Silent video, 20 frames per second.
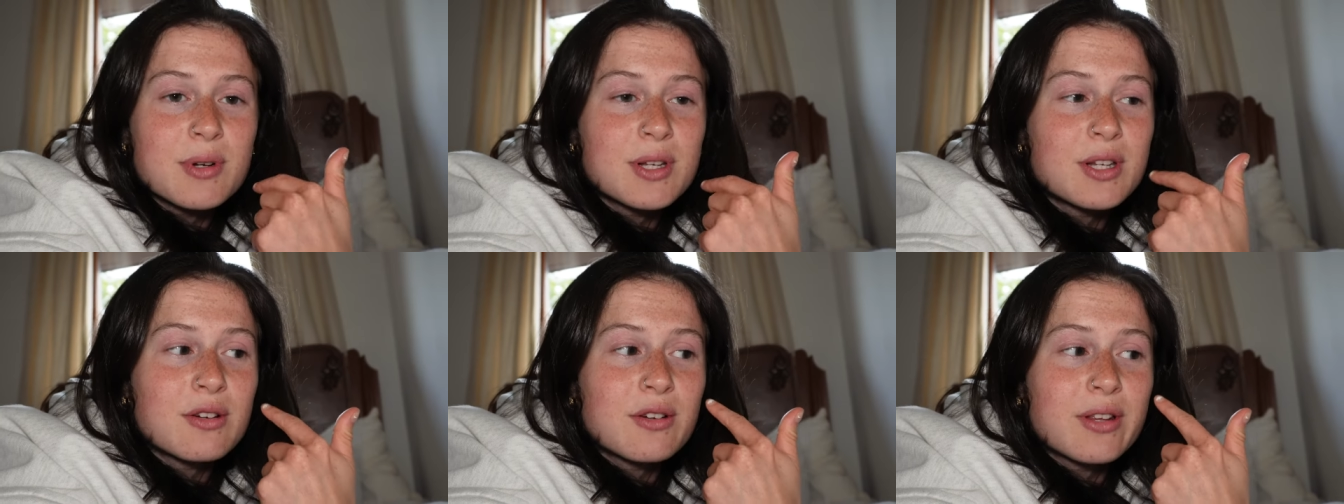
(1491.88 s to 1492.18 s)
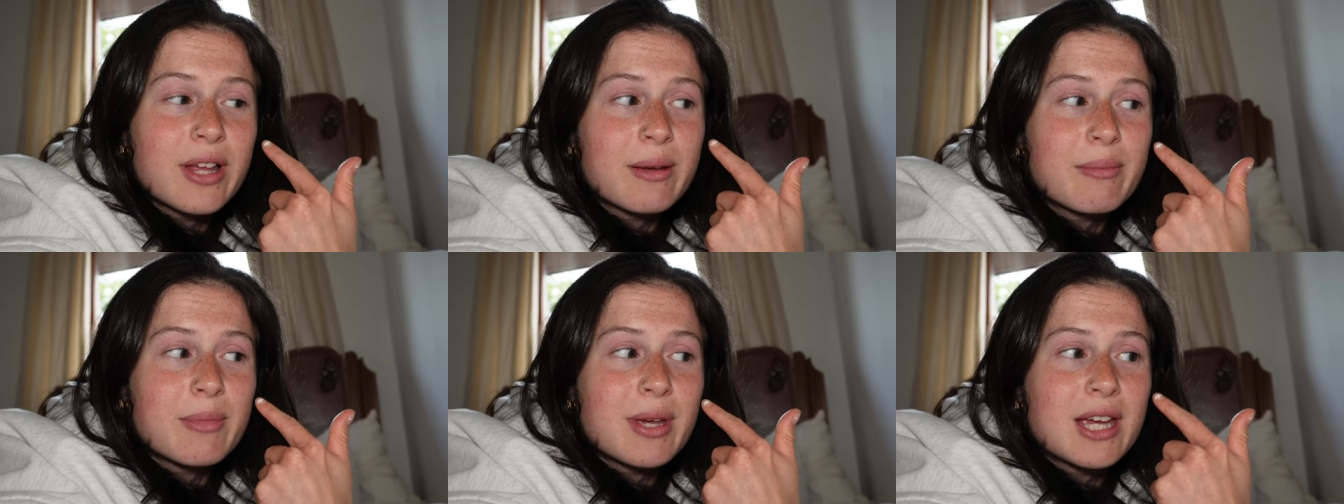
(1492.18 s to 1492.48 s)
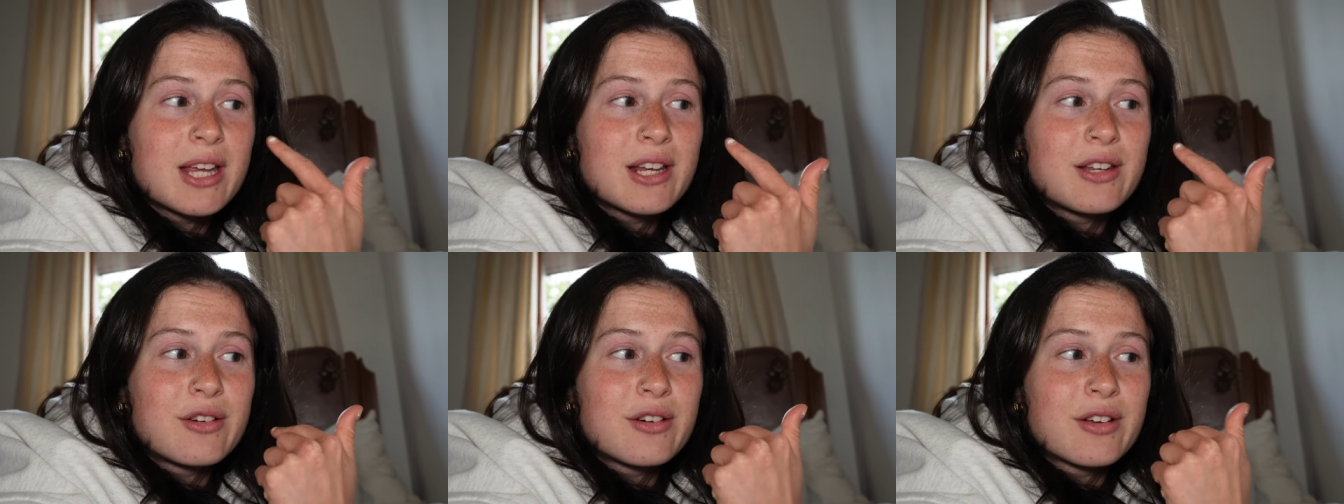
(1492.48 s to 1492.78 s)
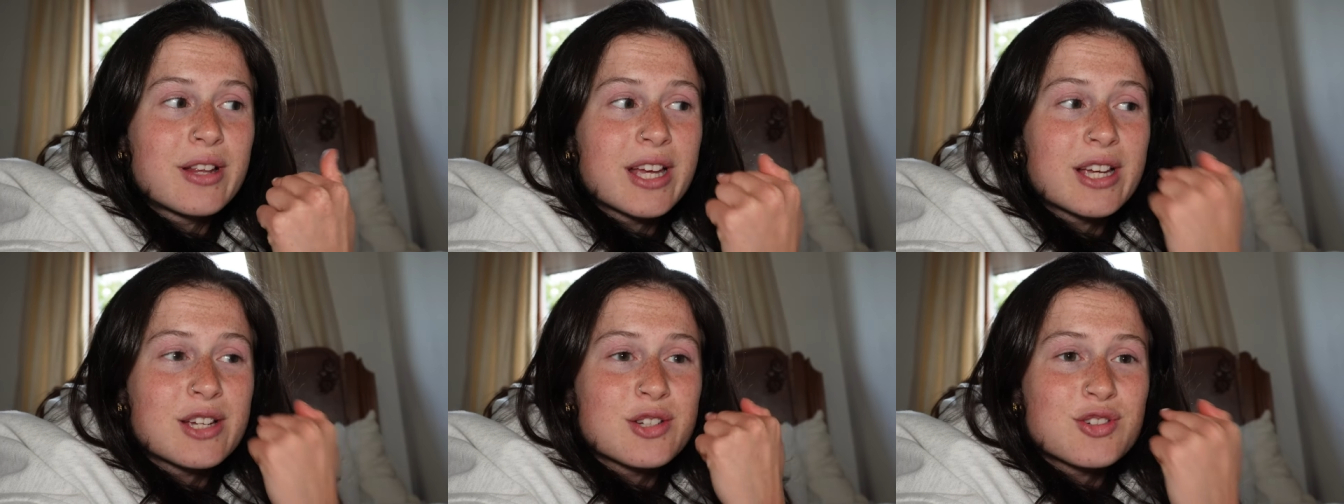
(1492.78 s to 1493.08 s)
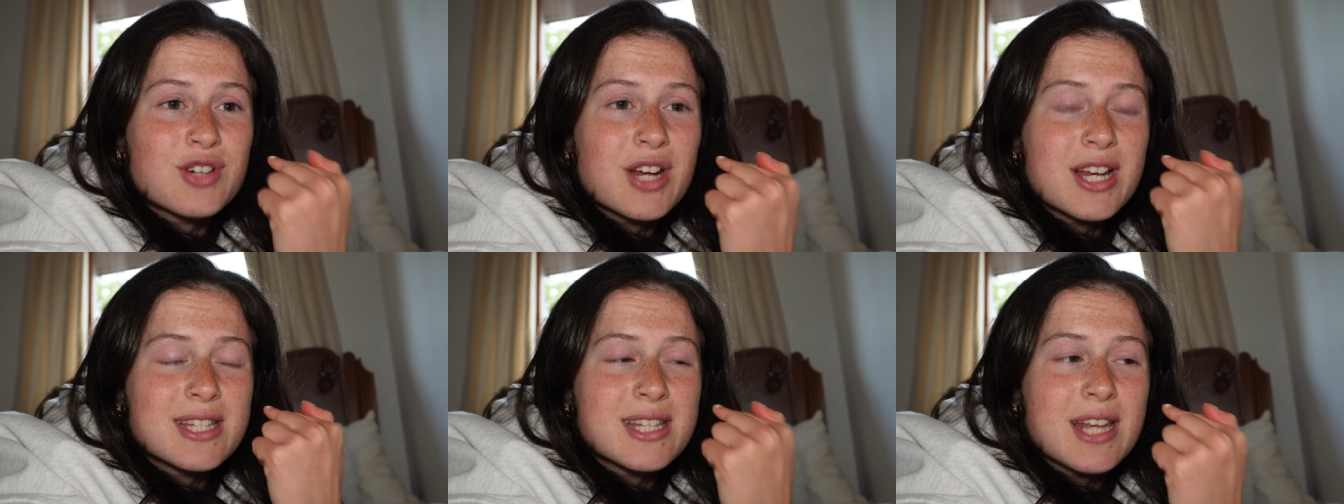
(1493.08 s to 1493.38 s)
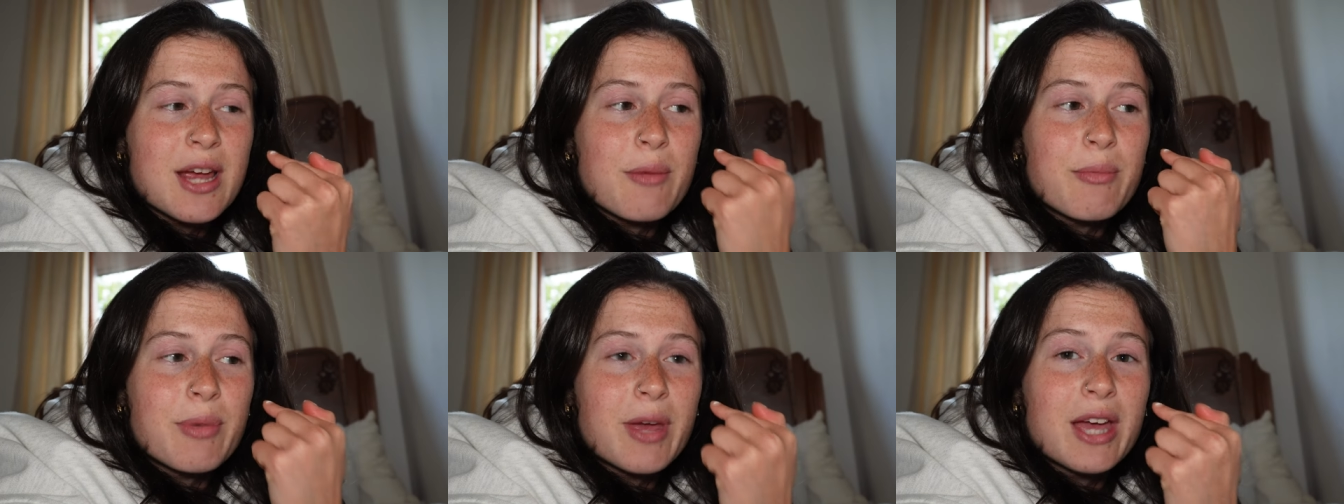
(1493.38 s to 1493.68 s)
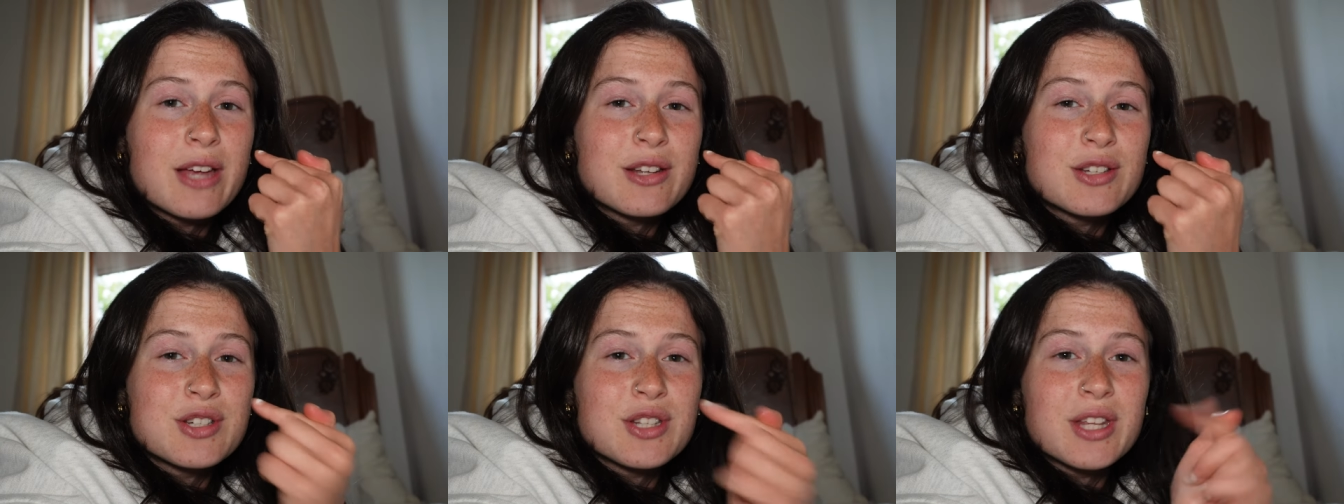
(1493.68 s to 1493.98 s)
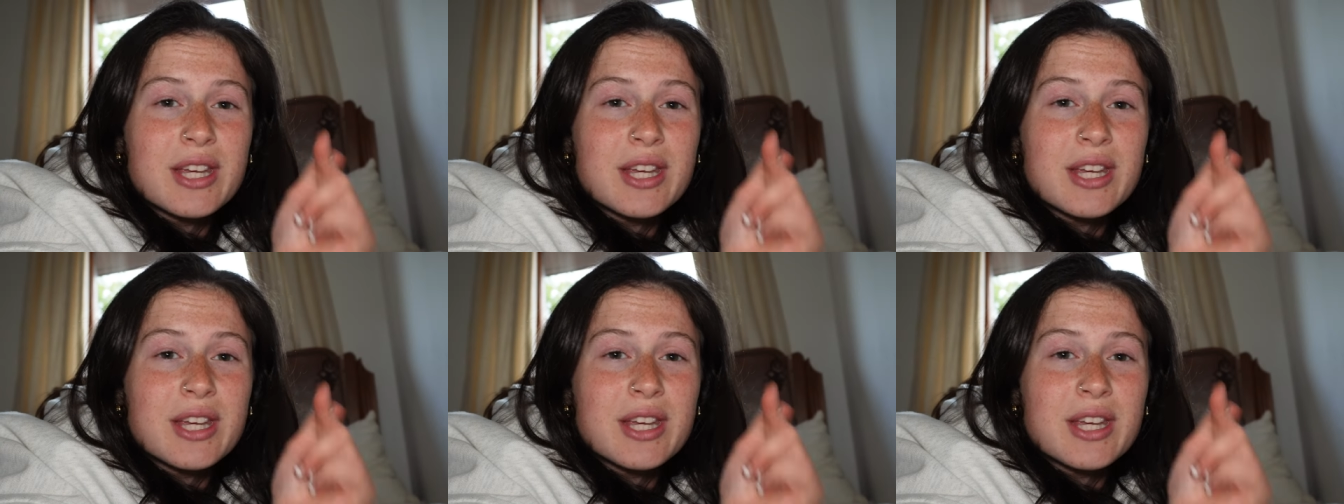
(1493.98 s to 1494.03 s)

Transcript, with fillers: when you're like me and you're like a stressed out bitch,